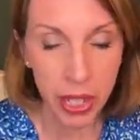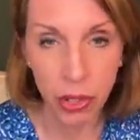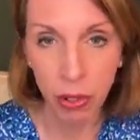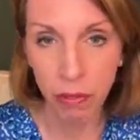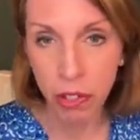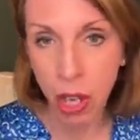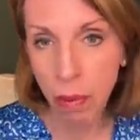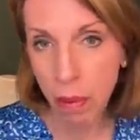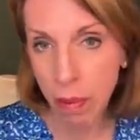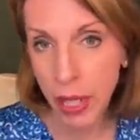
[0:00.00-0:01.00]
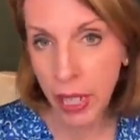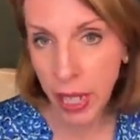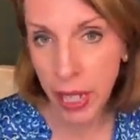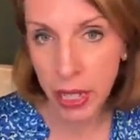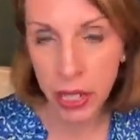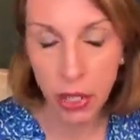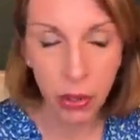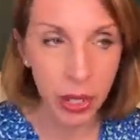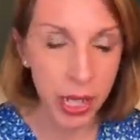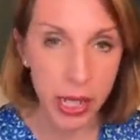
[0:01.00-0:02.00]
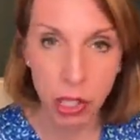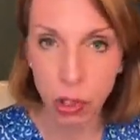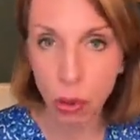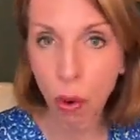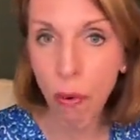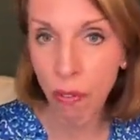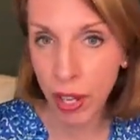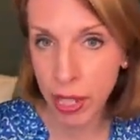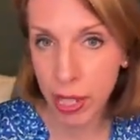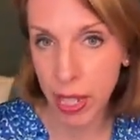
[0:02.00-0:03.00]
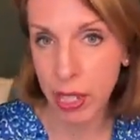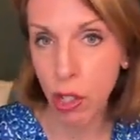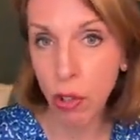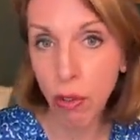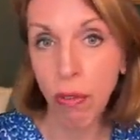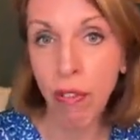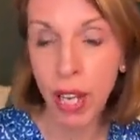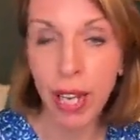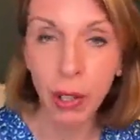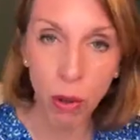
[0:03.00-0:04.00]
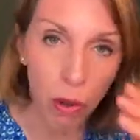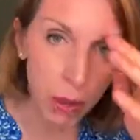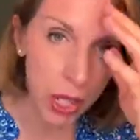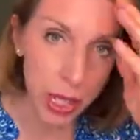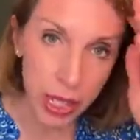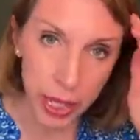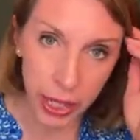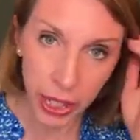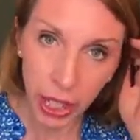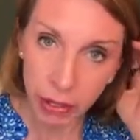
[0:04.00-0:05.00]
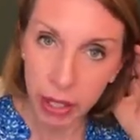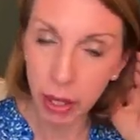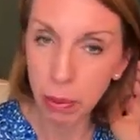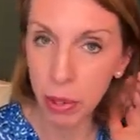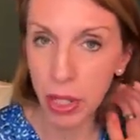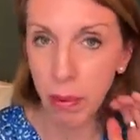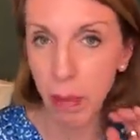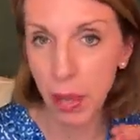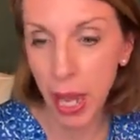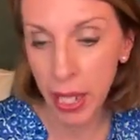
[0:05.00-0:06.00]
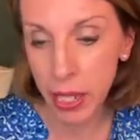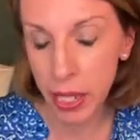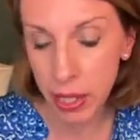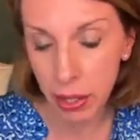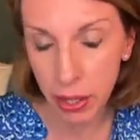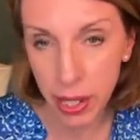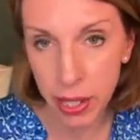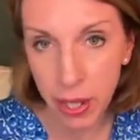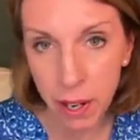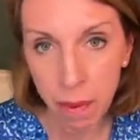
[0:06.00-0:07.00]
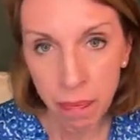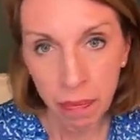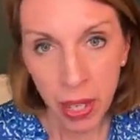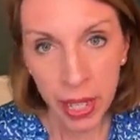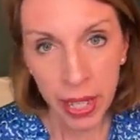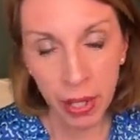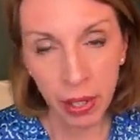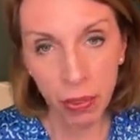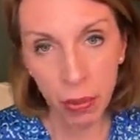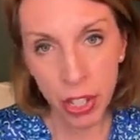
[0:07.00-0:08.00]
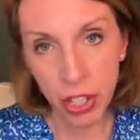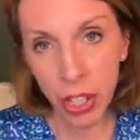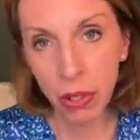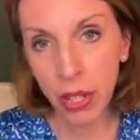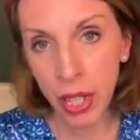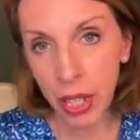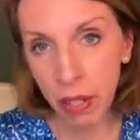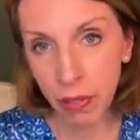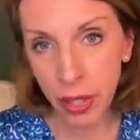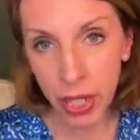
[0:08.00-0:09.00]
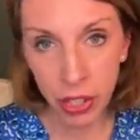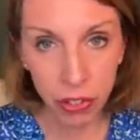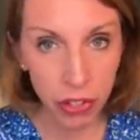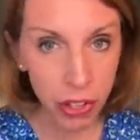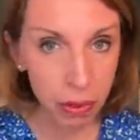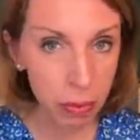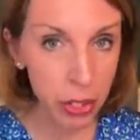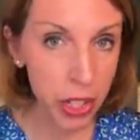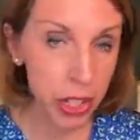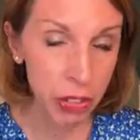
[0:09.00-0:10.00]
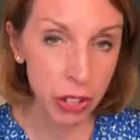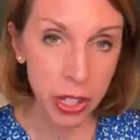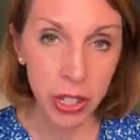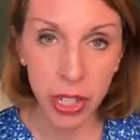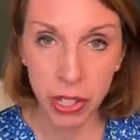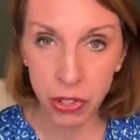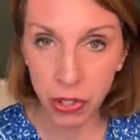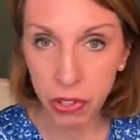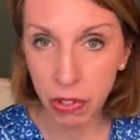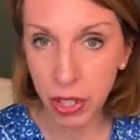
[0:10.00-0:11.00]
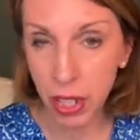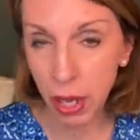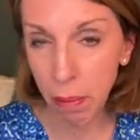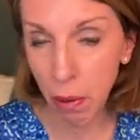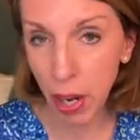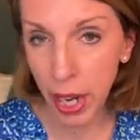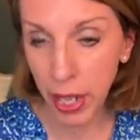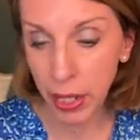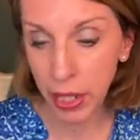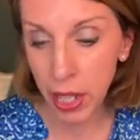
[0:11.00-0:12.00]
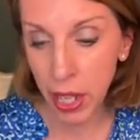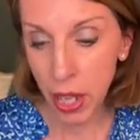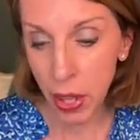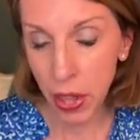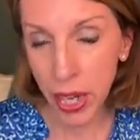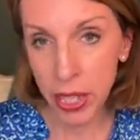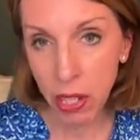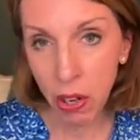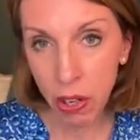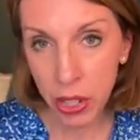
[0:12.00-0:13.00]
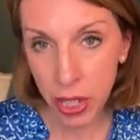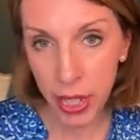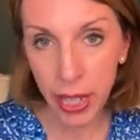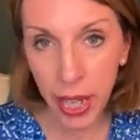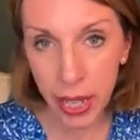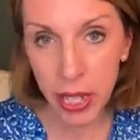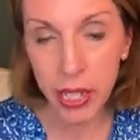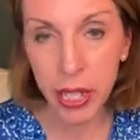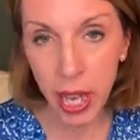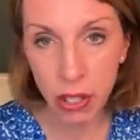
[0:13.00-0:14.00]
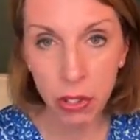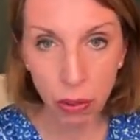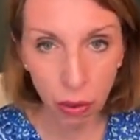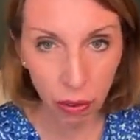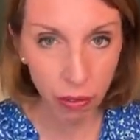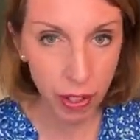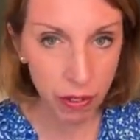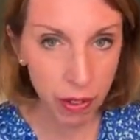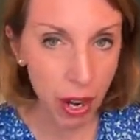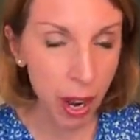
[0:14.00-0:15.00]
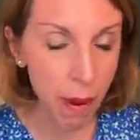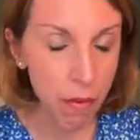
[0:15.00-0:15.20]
this sort of dopamine hit or these endorphins, these good feeling hormones that occur in our body when we exercise. Now, if we don't have estrogen, progesterone and testosterone in our brain, then it's harder to get this endorphin